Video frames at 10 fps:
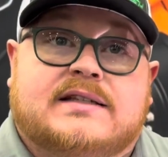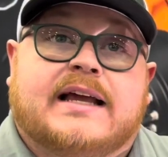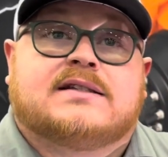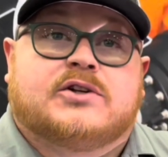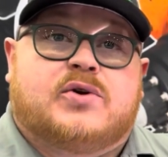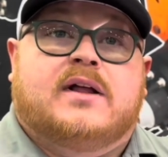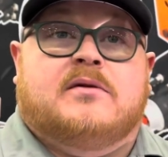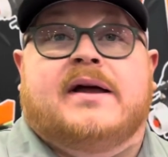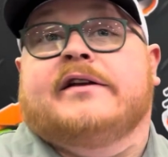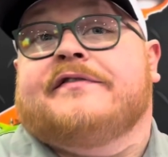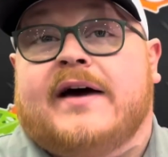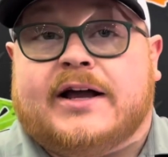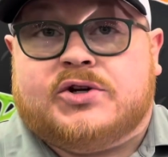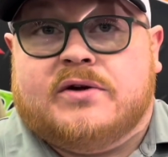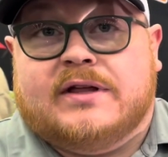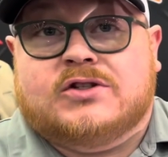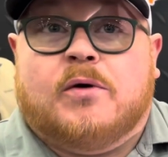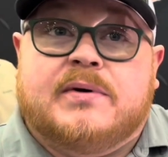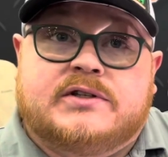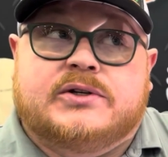takes a trailer manufacturer that's
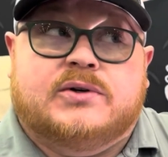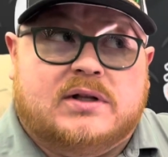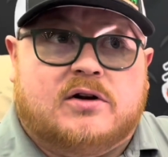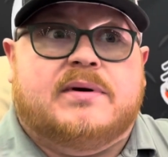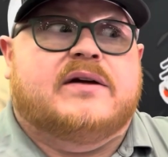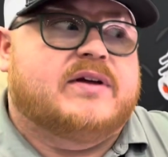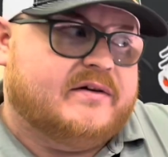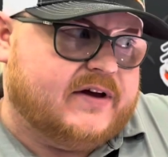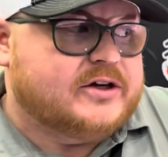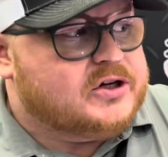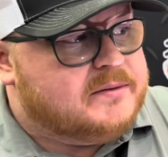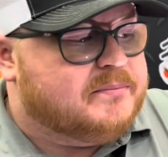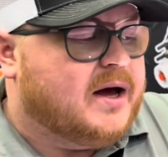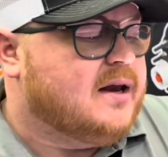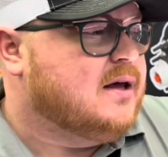open to a little bit of innovation, but